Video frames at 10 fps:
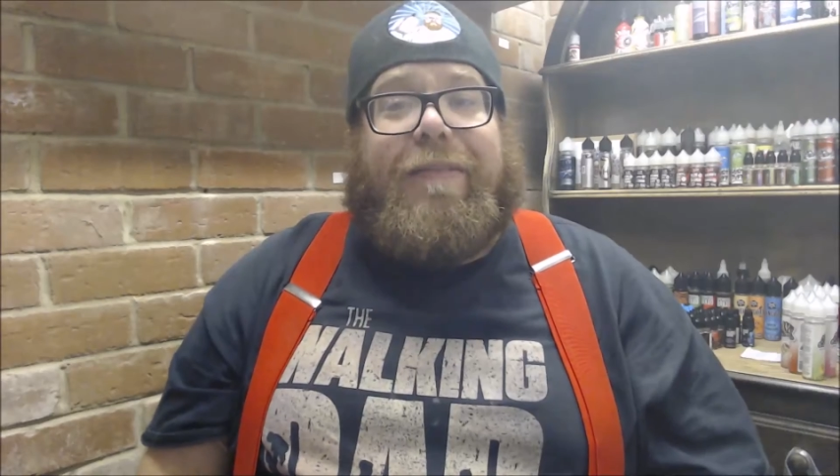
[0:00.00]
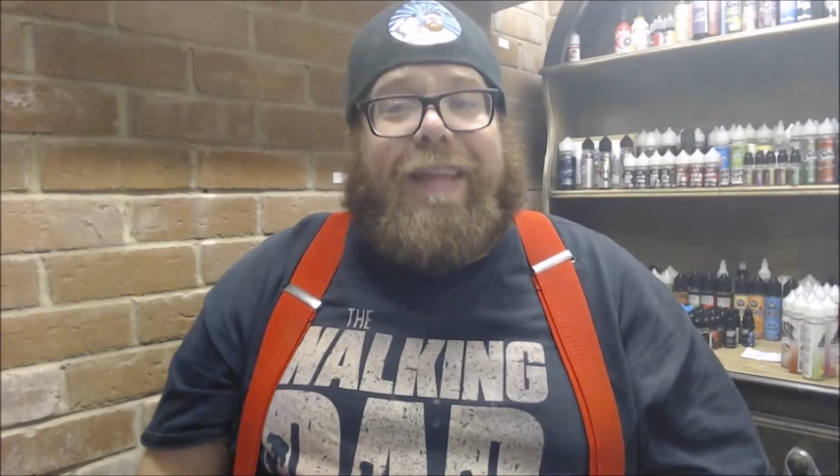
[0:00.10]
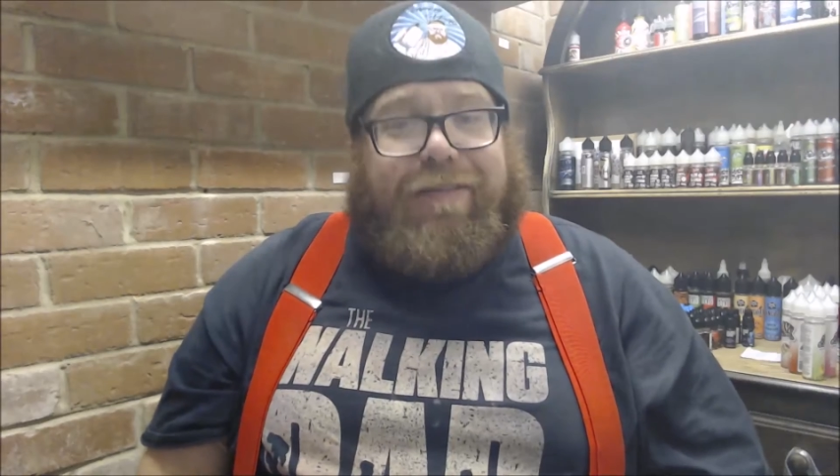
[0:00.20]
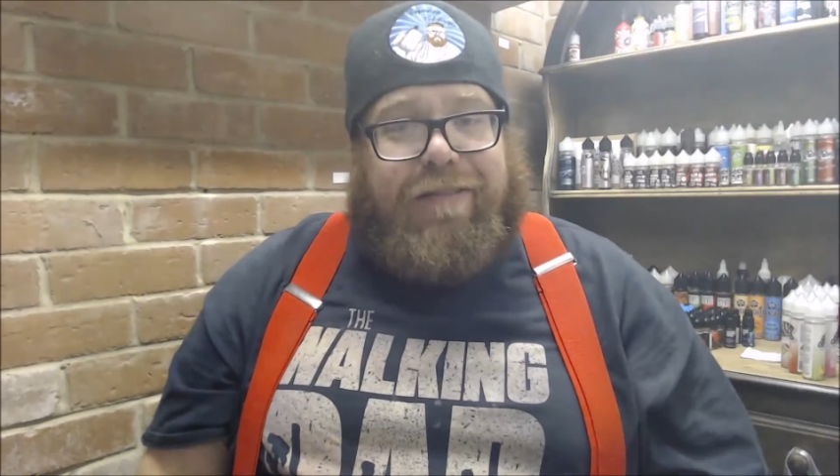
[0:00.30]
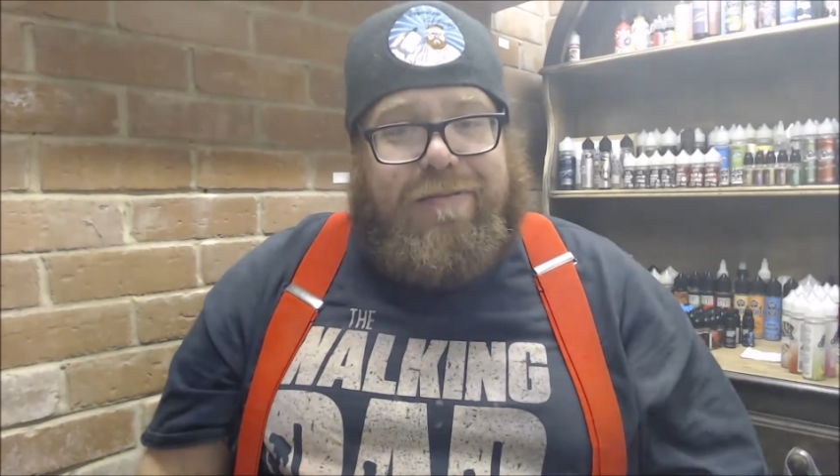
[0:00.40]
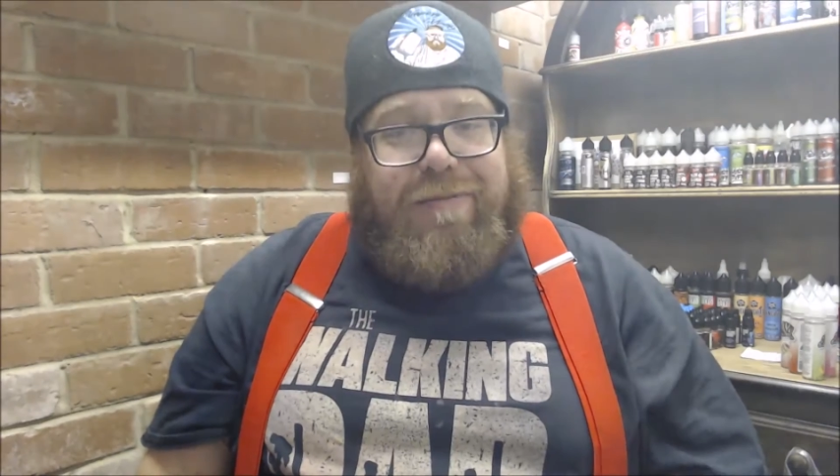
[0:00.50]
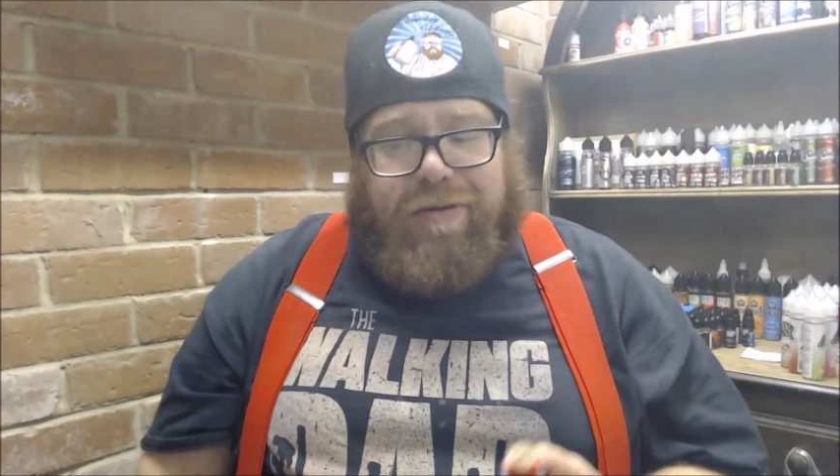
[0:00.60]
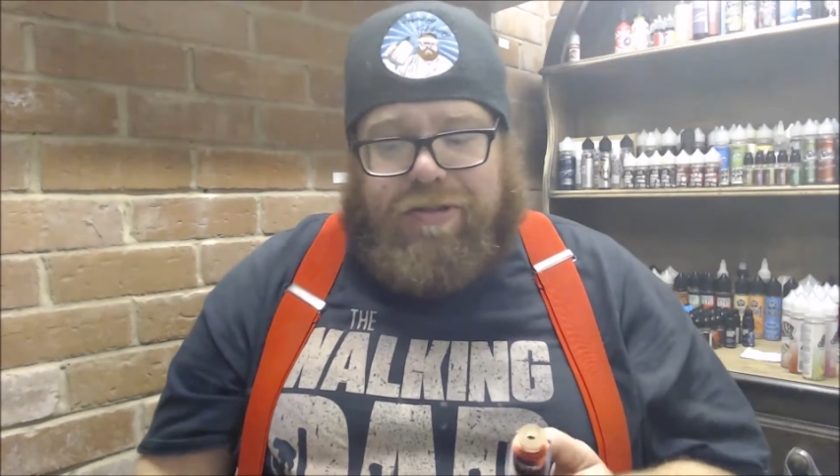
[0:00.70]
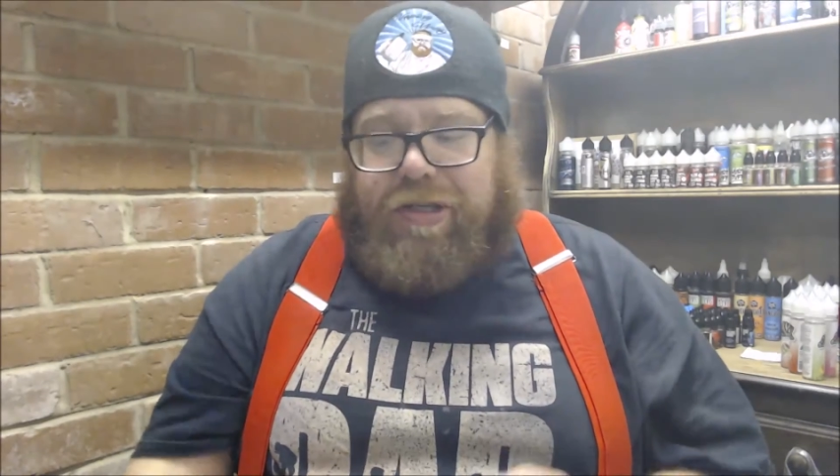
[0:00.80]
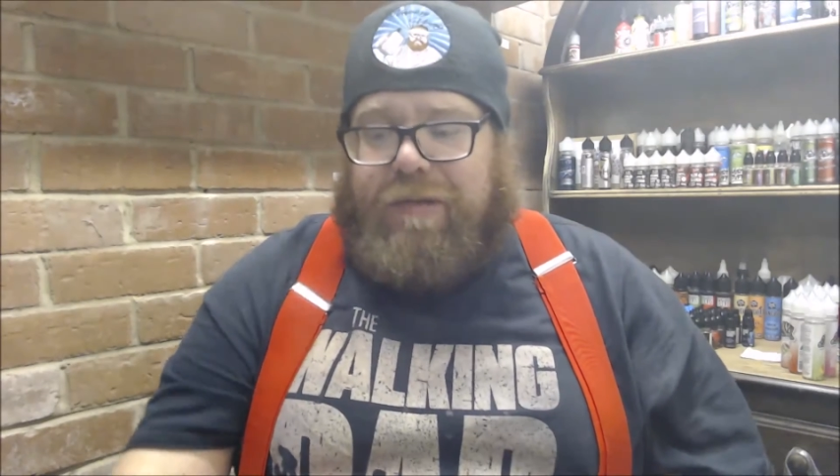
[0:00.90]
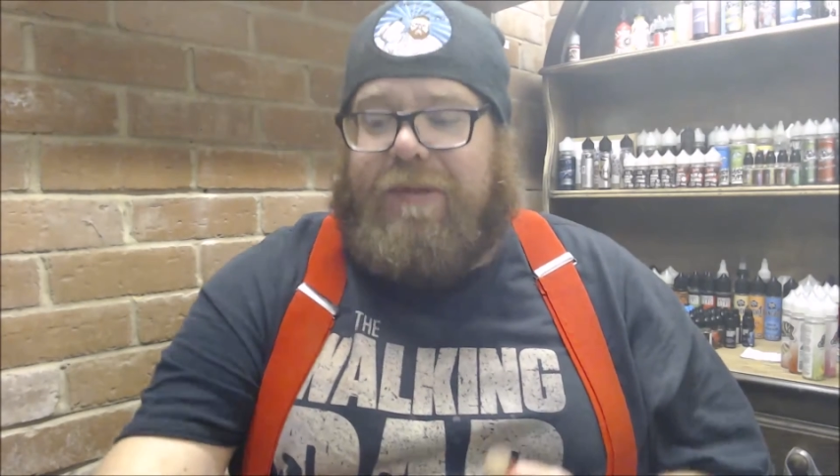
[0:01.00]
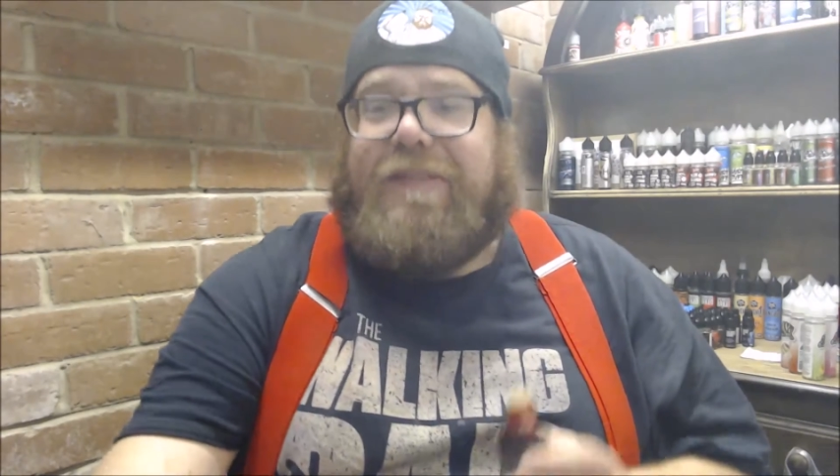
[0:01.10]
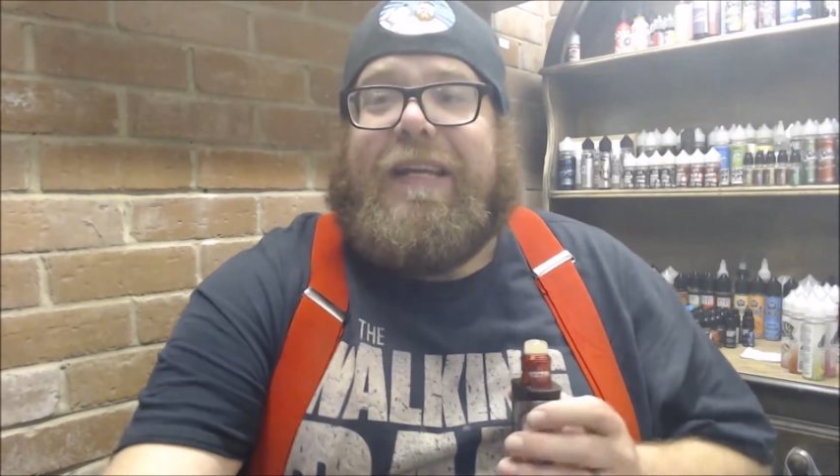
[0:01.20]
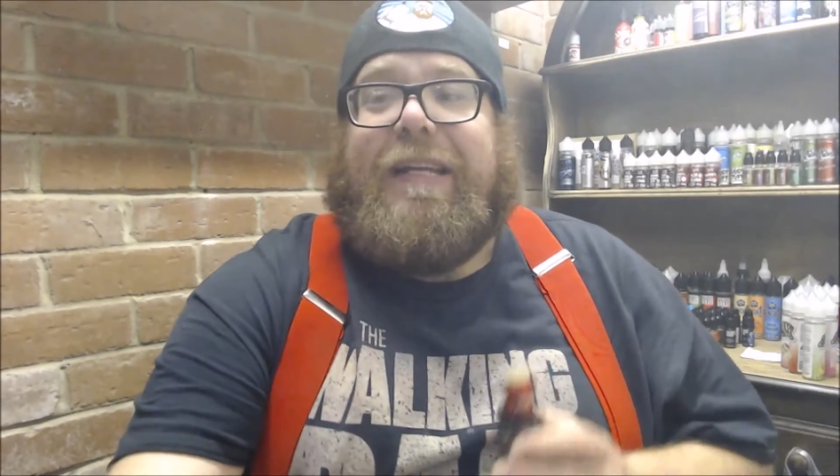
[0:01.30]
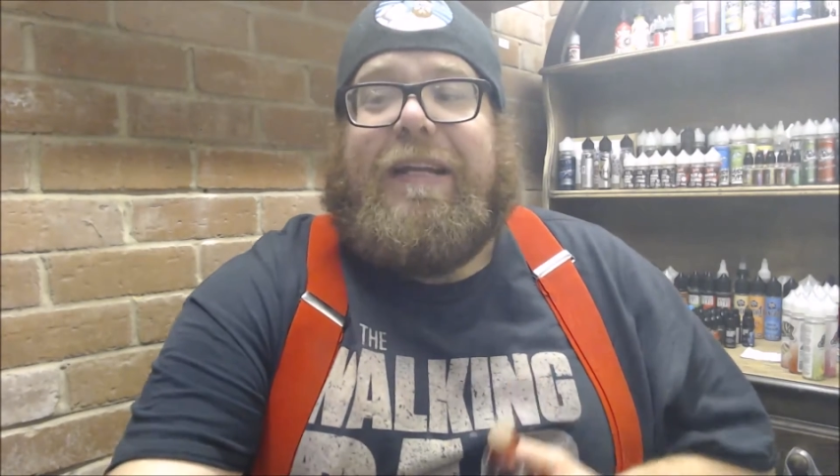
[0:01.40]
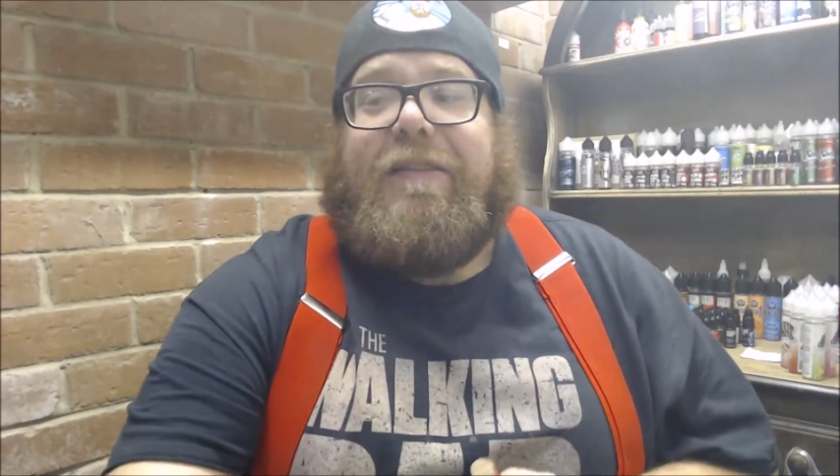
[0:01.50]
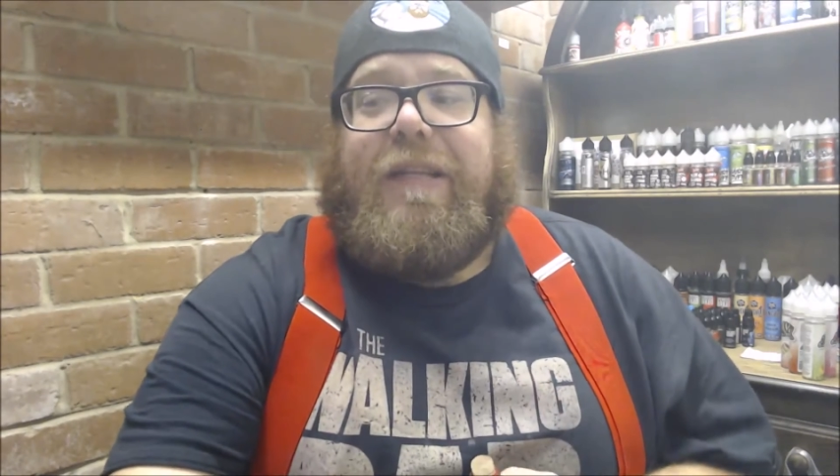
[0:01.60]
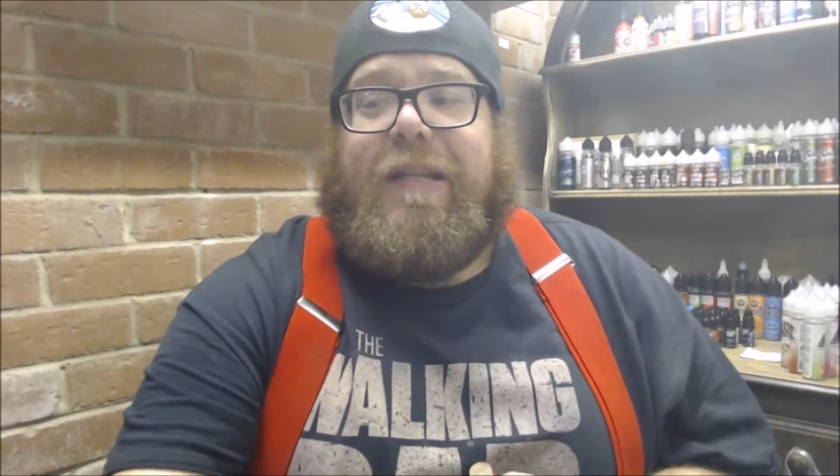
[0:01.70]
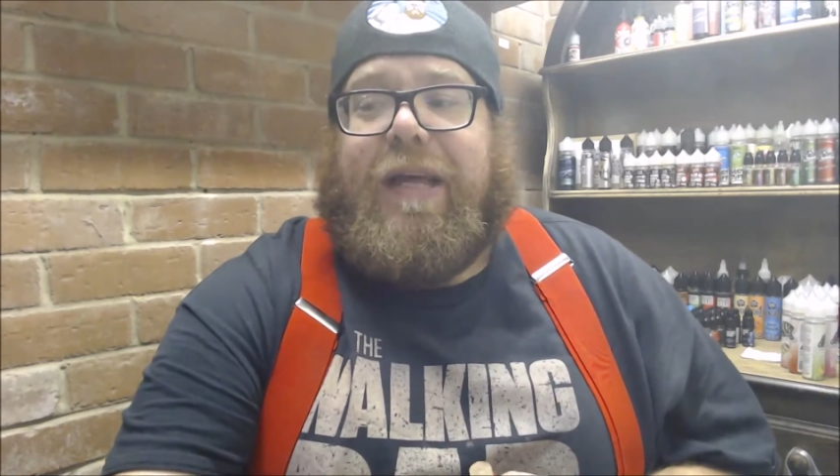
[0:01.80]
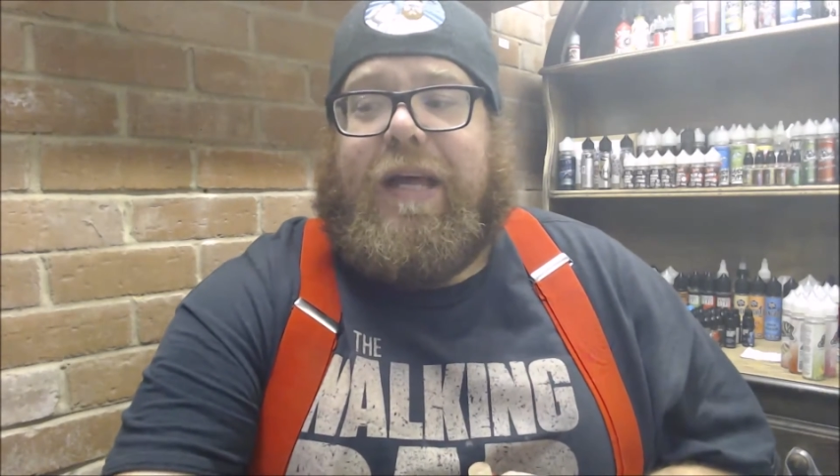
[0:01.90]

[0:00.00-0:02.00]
Thank you very much. Let's take it down to the deck.